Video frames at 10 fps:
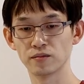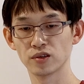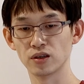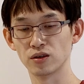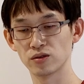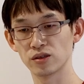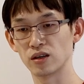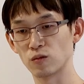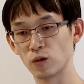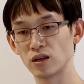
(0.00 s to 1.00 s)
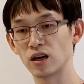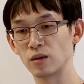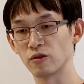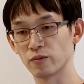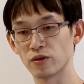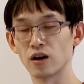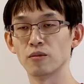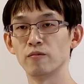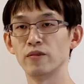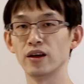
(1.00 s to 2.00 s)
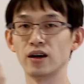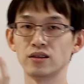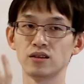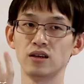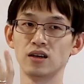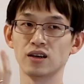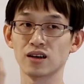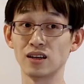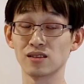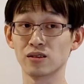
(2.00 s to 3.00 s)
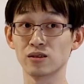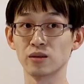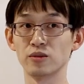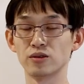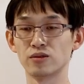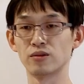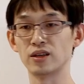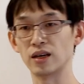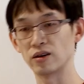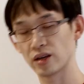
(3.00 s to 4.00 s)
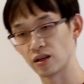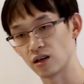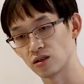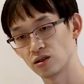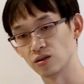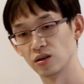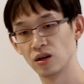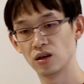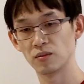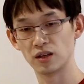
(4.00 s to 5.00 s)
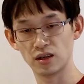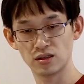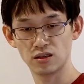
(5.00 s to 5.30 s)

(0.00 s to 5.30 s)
Okay, those are one type of problem that classical computer right now cannot do. But that's